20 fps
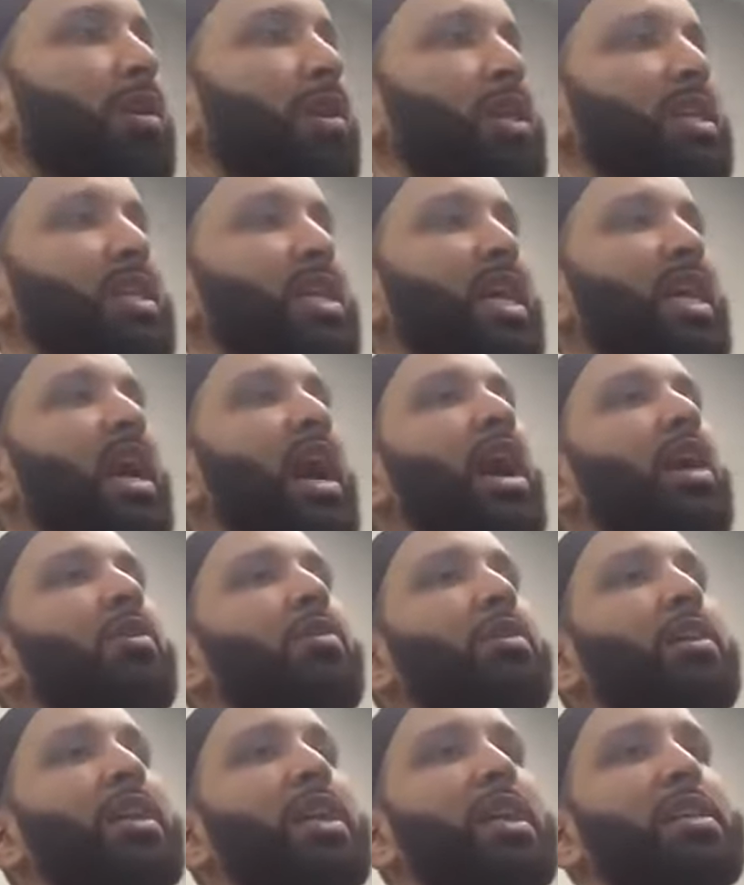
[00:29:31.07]
is
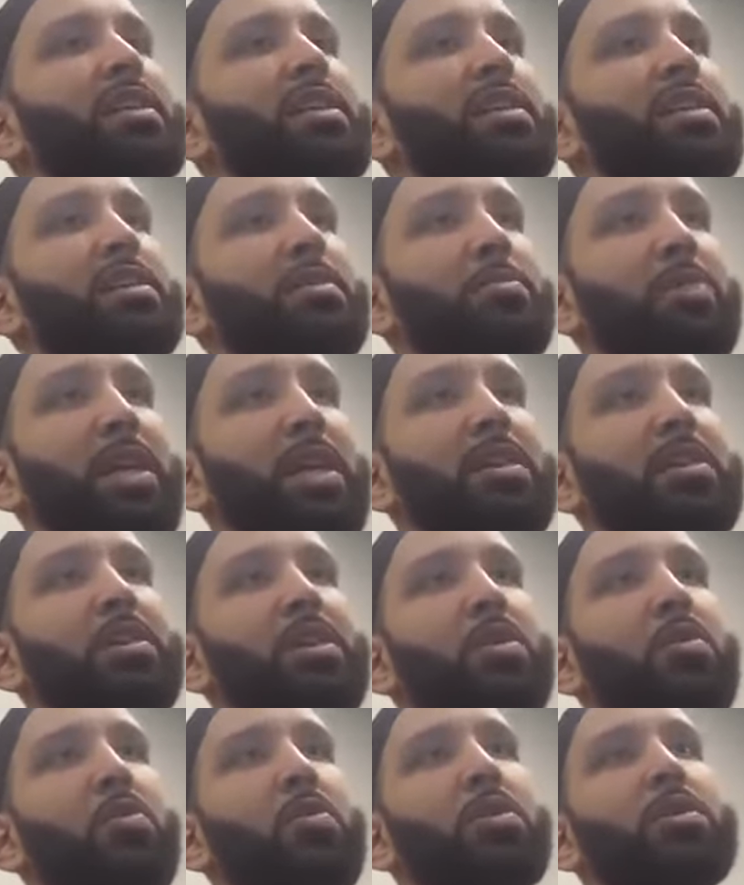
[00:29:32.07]
either in
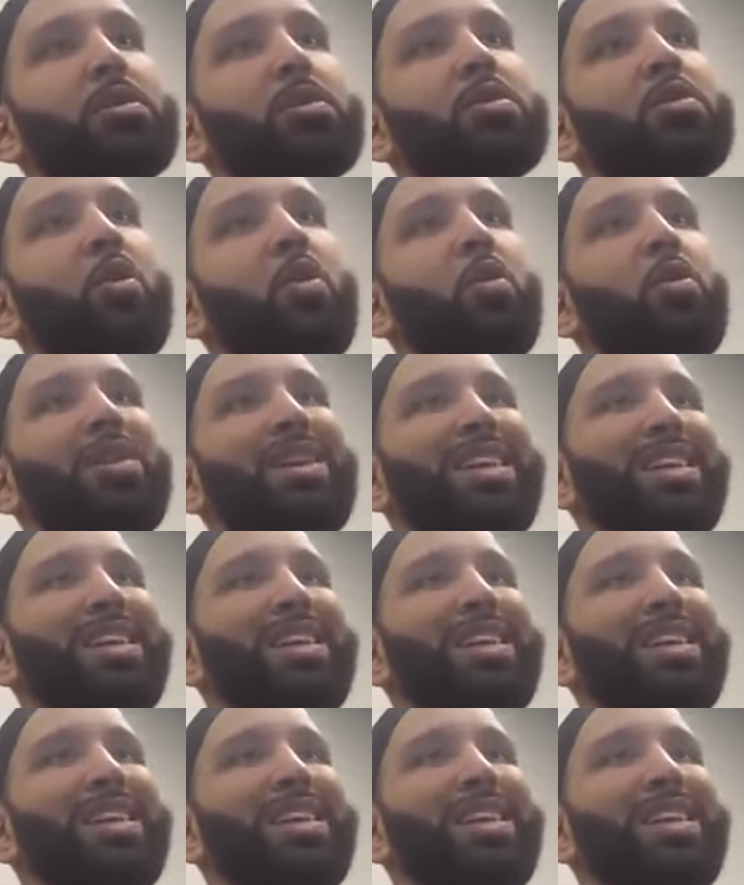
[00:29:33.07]
anticipation or the soul